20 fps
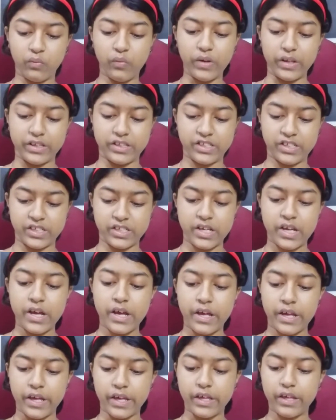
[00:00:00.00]
which
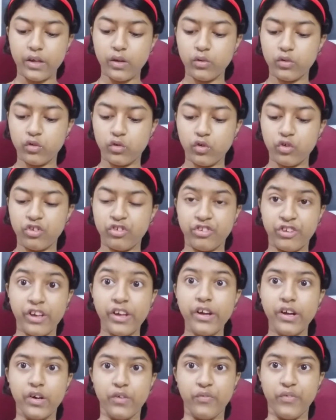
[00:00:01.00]
he used to
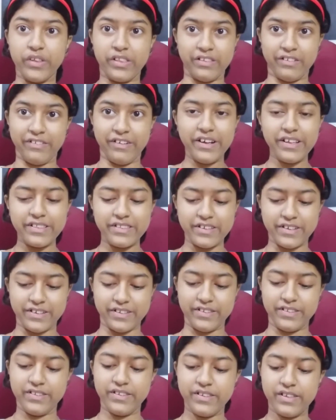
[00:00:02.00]
share with
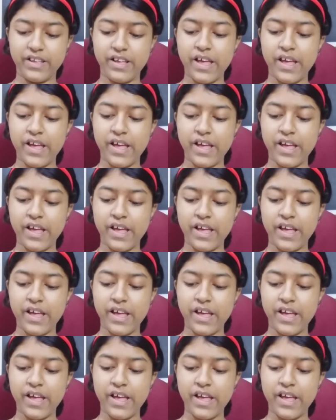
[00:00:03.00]
Ratan,